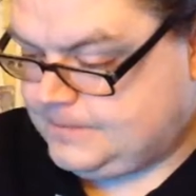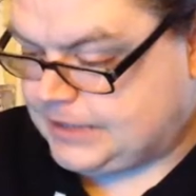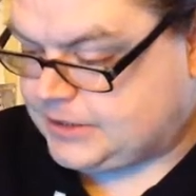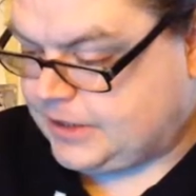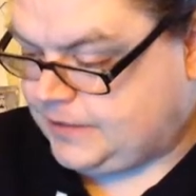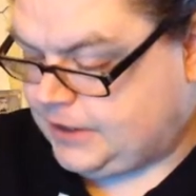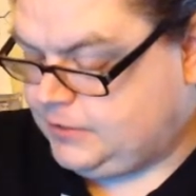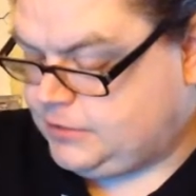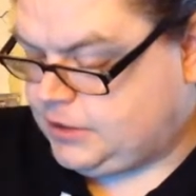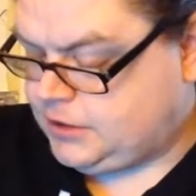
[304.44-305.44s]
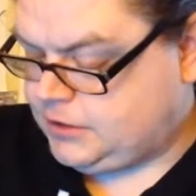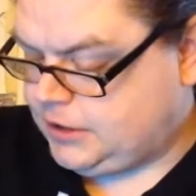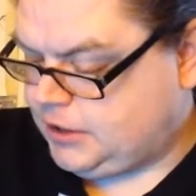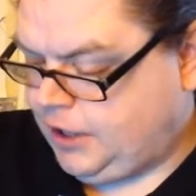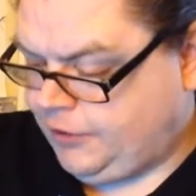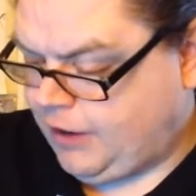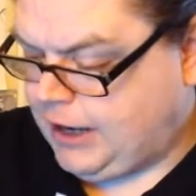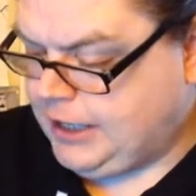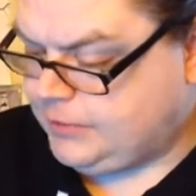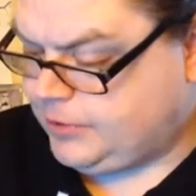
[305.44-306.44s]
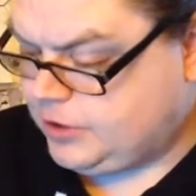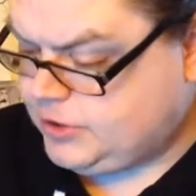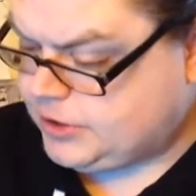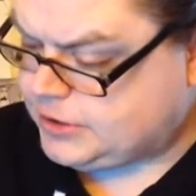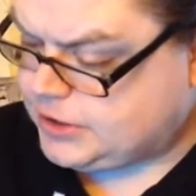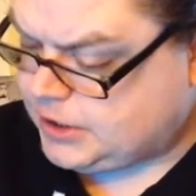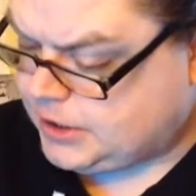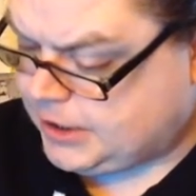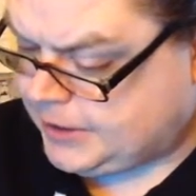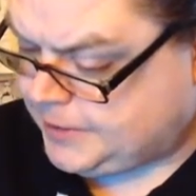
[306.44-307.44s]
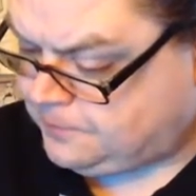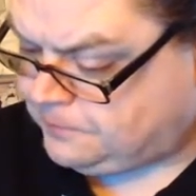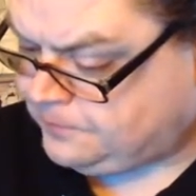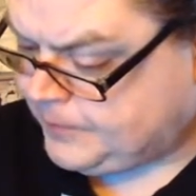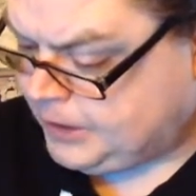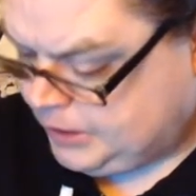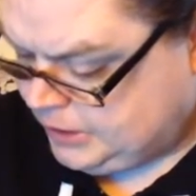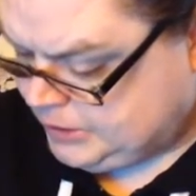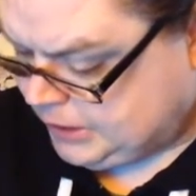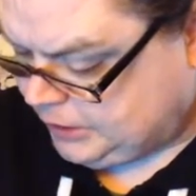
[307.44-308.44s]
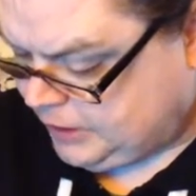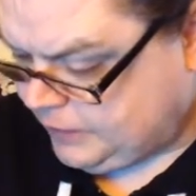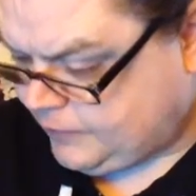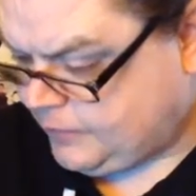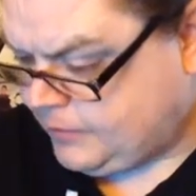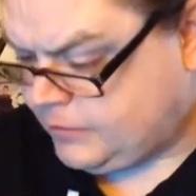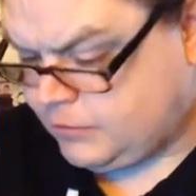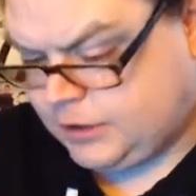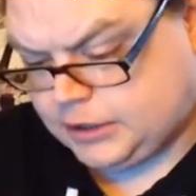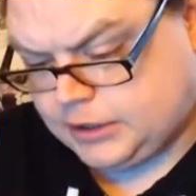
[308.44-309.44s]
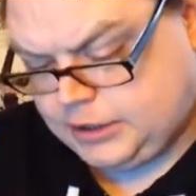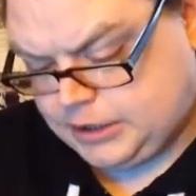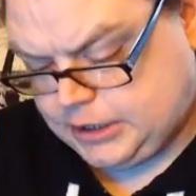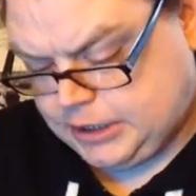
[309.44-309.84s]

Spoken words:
Actually, I think he was an Orion posing as a Tellarite, if I remember rightly.